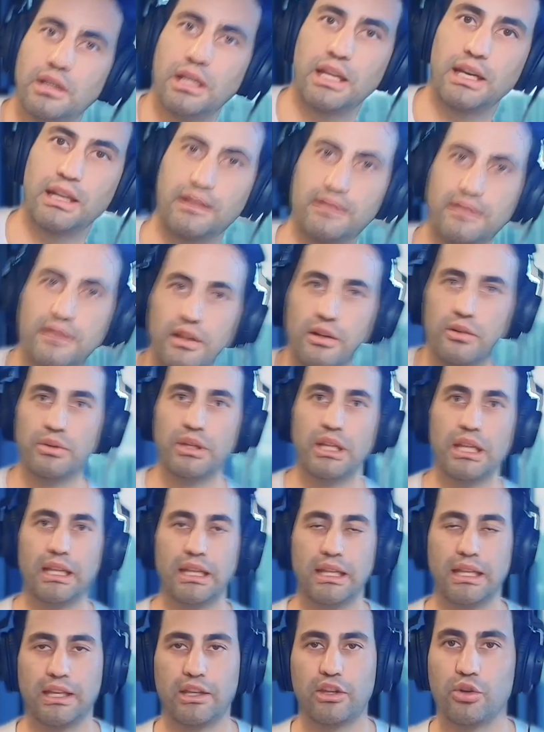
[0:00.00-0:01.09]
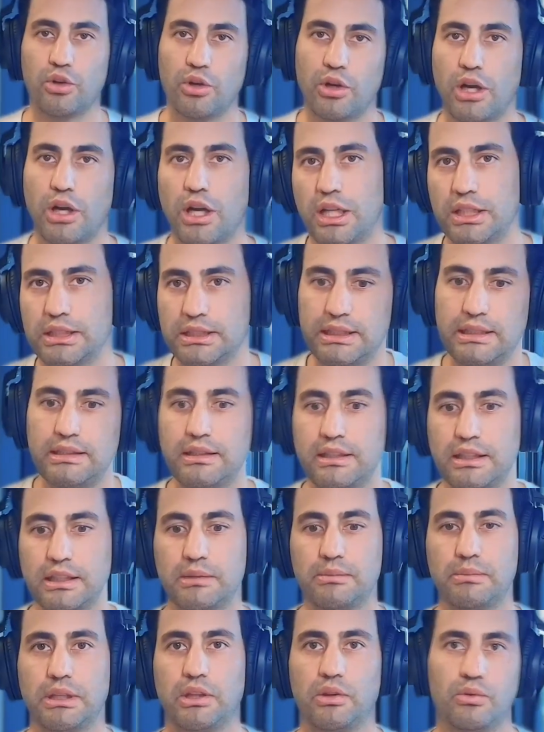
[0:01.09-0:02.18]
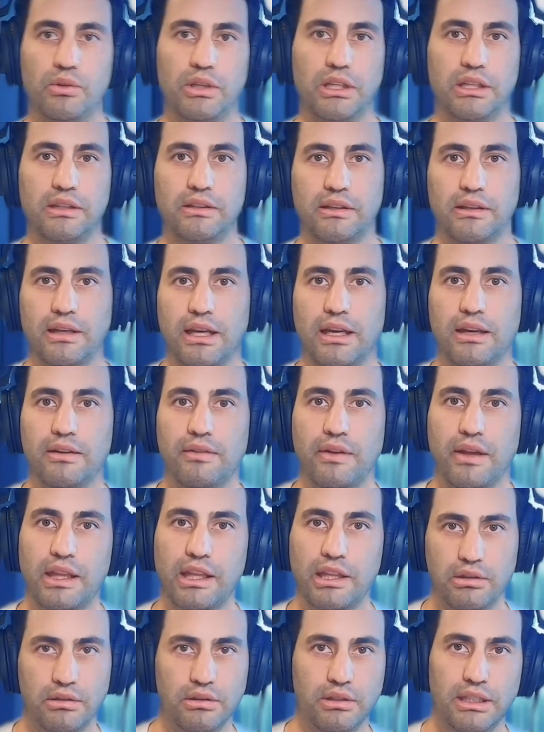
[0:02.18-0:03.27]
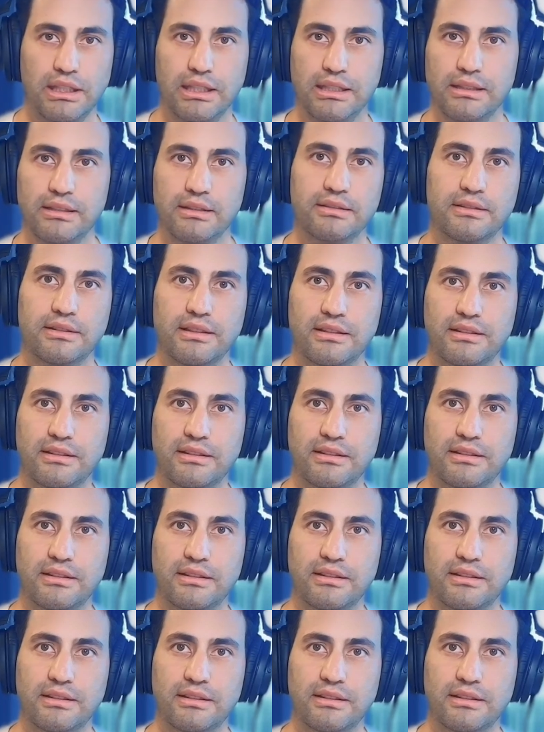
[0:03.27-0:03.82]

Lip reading: and it's not really like you're hunting them and you need to have a kill list.